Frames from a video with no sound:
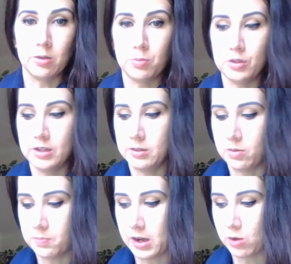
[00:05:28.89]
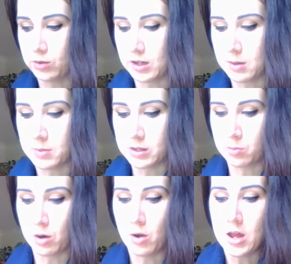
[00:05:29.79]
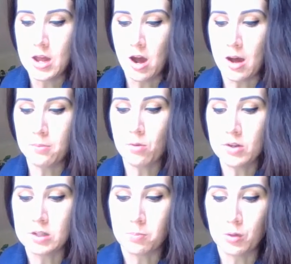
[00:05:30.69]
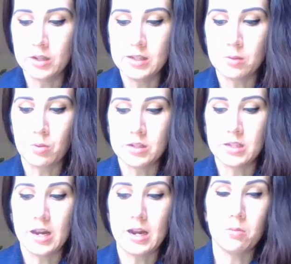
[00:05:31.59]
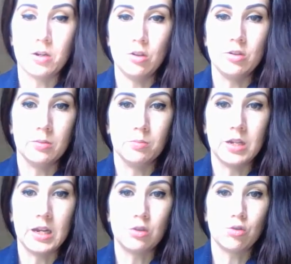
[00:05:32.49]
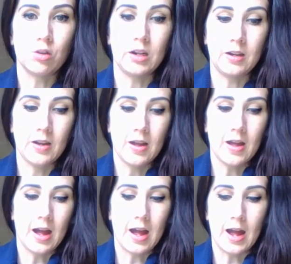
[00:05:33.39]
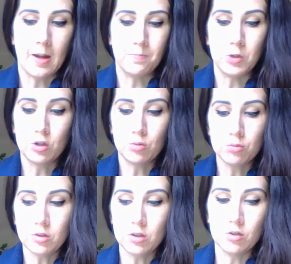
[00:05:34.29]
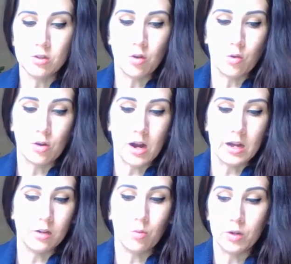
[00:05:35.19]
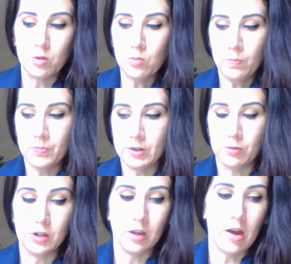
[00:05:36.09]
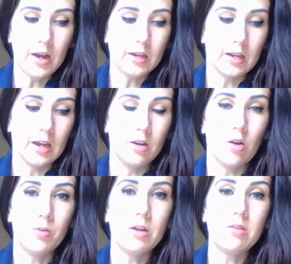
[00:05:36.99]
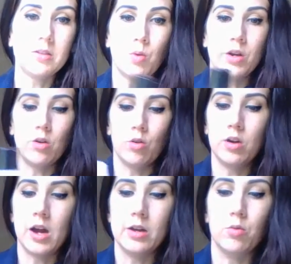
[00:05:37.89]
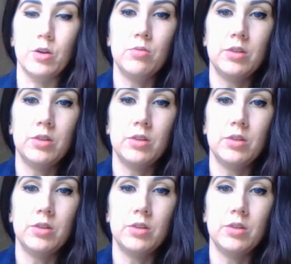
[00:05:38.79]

I'll put the lid back on the lemon as well. I'm going to put in this one today, I'm going to use some tea tree. You can also use On Guard oil if you like. And there is one On Guard oil.